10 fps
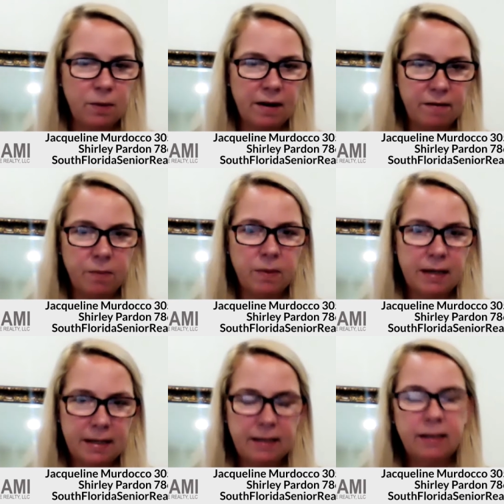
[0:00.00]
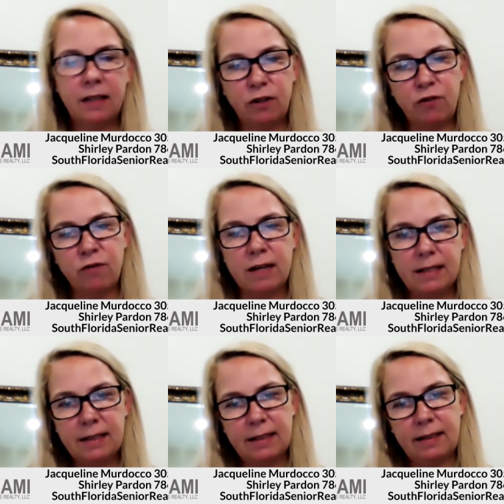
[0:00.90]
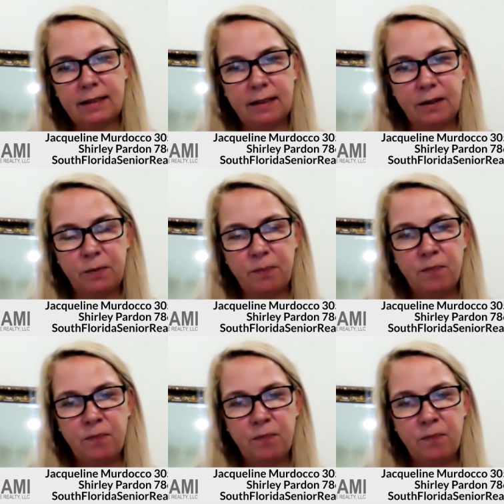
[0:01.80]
where everybody agrees. So,